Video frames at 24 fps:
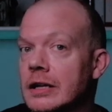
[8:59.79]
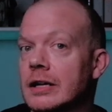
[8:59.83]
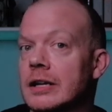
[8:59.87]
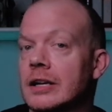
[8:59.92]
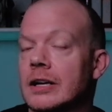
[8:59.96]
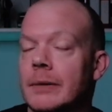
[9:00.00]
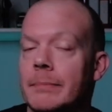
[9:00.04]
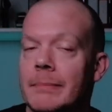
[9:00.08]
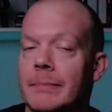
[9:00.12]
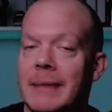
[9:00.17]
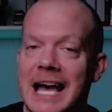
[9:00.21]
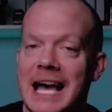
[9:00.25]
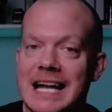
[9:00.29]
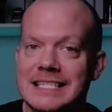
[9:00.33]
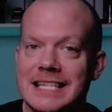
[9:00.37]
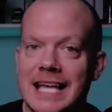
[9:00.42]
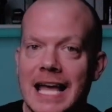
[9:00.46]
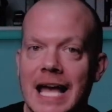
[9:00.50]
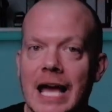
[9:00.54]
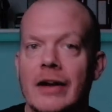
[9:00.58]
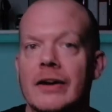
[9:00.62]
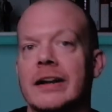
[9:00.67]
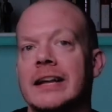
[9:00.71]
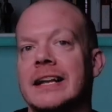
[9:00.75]
come back
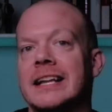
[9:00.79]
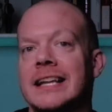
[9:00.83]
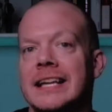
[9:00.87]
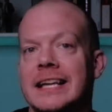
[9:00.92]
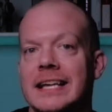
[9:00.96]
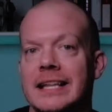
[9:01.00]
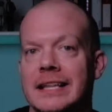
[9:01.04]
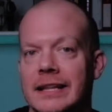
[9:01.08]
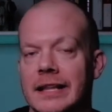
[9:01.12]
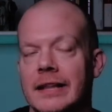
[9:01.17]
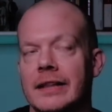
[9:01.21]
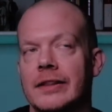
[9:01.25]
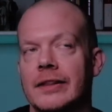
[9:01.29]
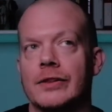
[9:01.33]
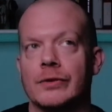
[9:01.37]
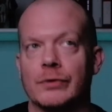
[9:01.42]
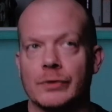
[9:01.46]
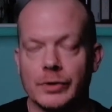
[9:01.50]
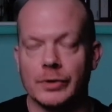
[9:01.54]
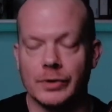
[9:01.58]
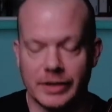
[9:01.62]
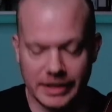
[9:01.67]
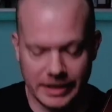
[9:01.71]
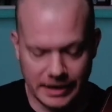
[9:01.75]
down and hit the
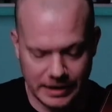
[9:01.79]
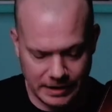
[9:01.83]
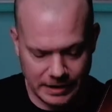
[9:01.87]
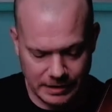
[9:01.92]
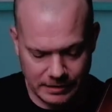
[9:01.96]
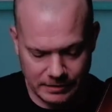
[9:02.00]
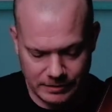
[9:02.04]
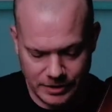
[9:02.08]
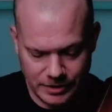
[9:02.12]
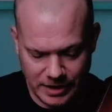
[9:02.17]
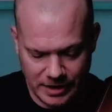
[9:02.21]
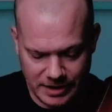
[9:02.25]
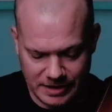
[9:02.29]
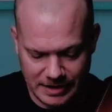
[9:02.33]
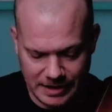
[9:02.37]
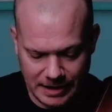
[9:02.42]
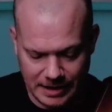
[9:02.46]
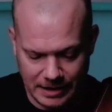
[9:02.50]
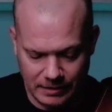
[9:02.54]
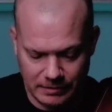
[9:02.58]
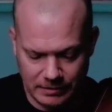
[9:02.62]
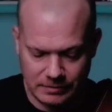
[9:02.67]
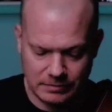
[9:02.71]
root again. Check this out.